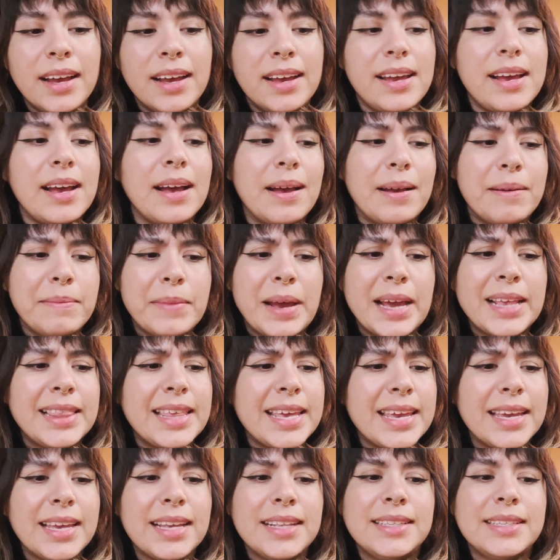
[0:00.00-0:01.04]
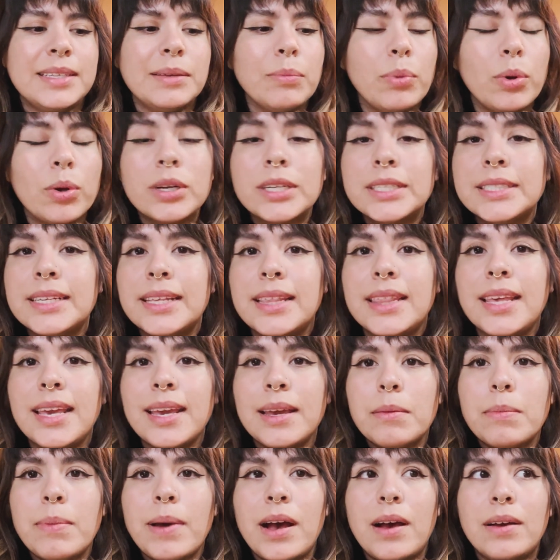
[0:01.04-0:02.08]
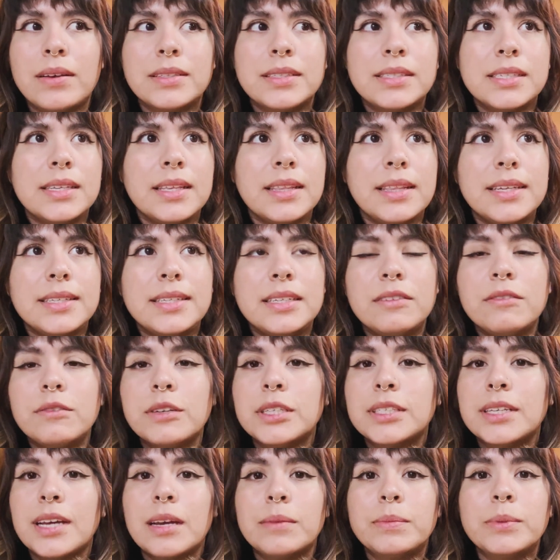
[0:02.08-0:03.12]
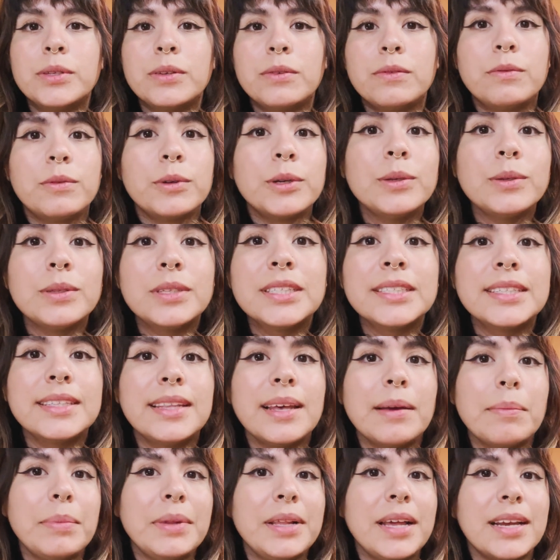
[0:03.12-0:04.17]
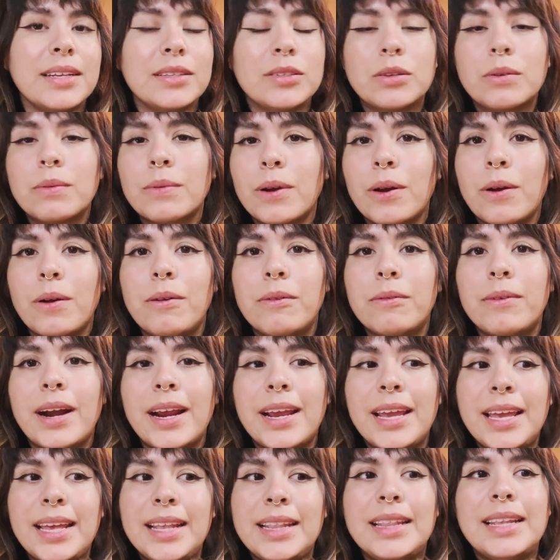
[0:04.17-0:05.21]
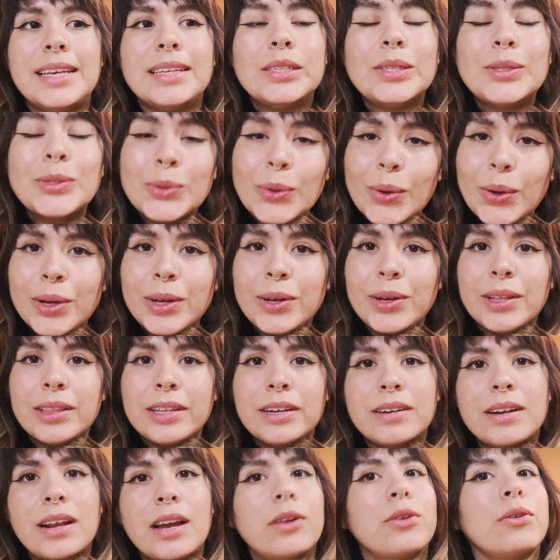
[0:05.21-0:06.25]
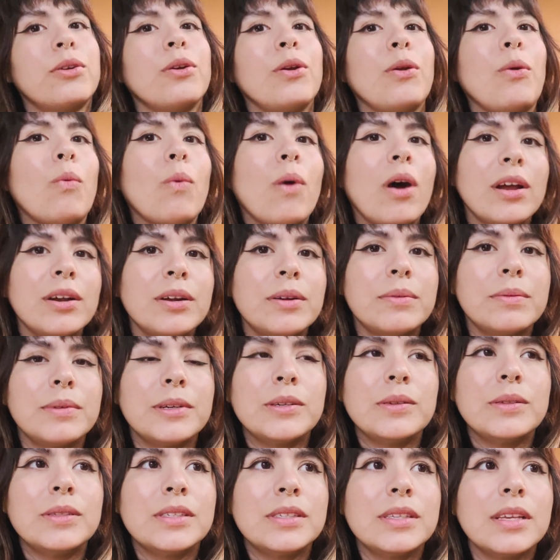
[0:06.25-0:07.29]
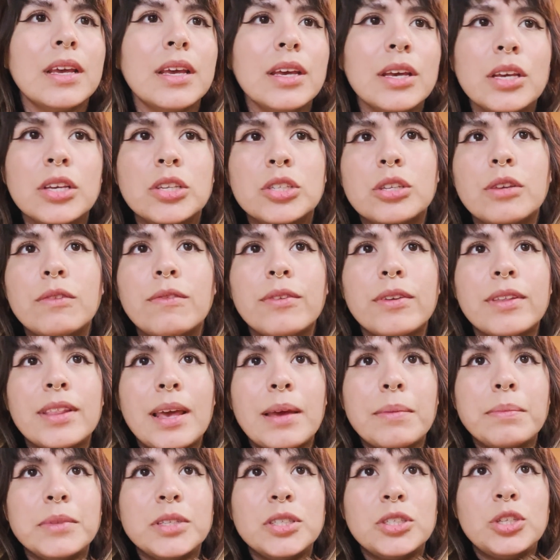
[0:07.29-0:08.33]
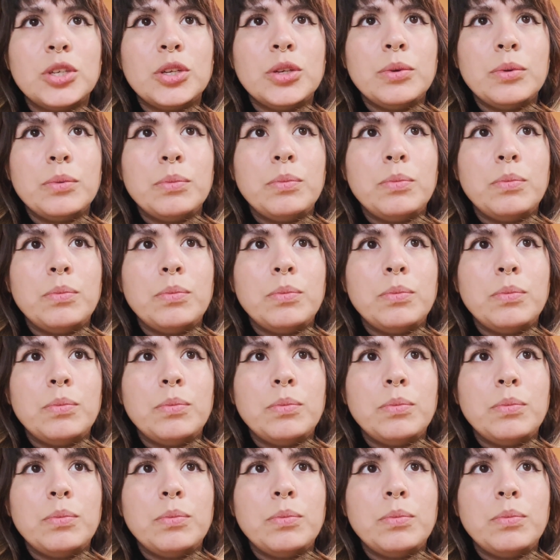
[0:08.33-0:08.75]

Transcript: I think it's important to think about the different types of roots that plants grow, right? In the soil, they're not growing water roots. So for them to